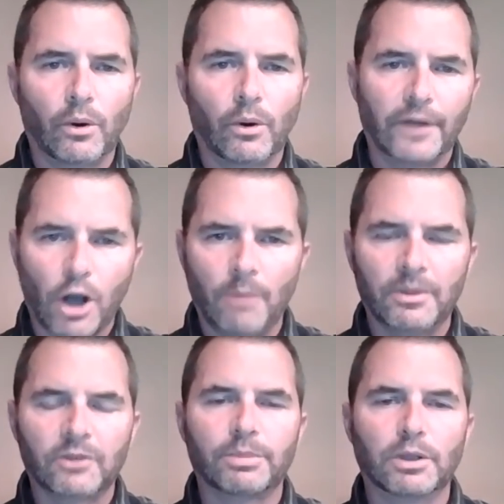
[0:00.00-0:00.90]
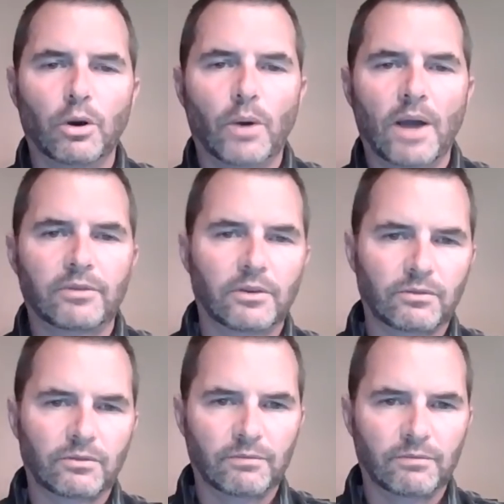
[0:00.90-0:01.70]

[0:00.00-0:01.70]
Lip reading: or in the comments below after this